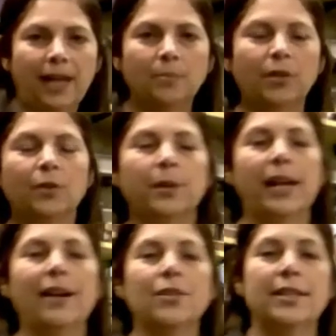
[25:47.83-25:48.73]
a bluebird
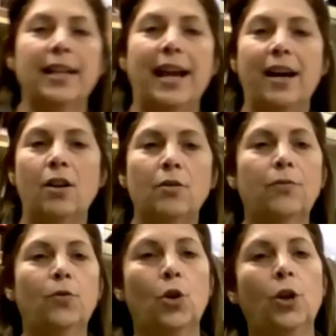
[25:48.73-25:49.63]
house now
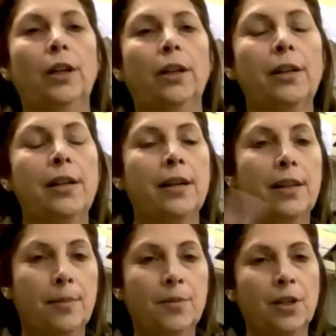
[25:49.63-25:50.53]
for
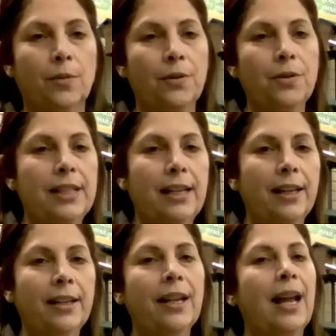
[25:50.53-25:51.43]
them to roost
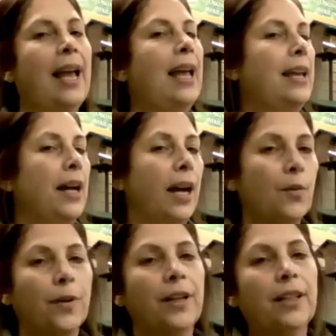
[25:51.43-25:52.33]
in, I
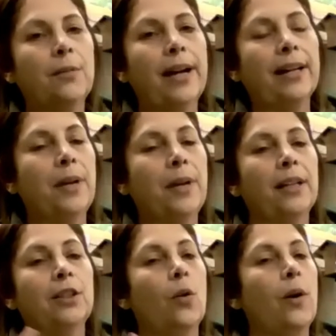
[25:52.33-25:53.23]
really
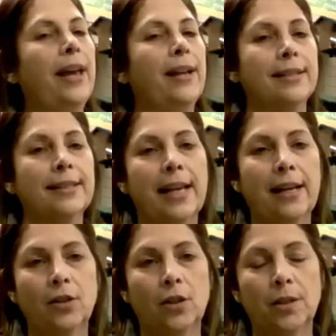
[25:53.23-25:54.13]
recommend go ahead and set
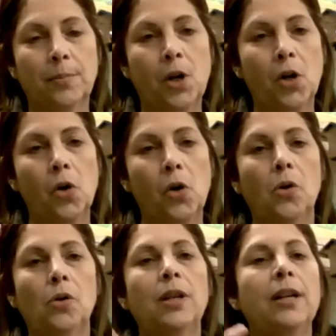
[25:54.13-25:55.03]
it on a
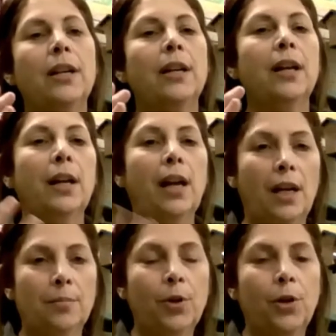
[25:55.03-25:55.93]
pole
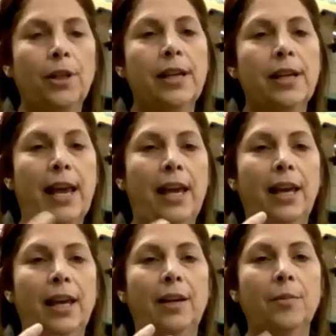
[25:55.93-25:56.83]
and put
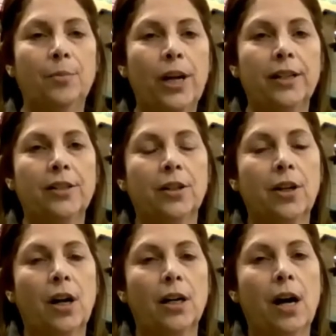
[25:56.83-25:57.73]
a predator
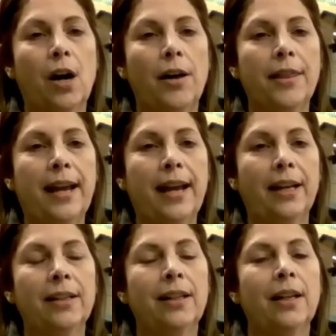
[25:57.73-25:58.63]
guard on
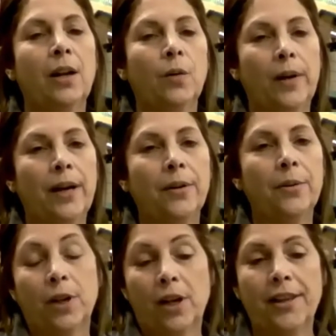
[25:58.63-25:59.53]
that. Well,
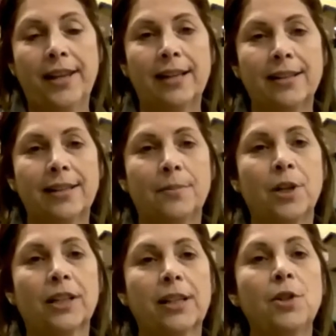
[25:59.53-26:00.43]
we're on that
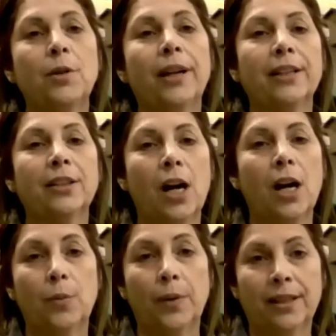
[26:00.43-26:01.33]
subject. I'm doing a
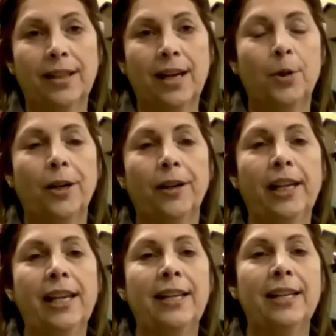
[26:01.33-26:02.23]
talk with the
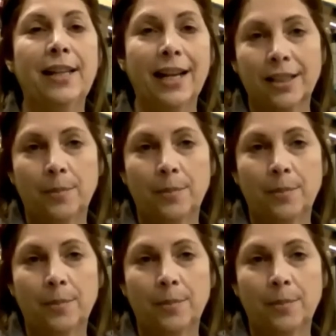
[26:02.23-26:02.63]
library next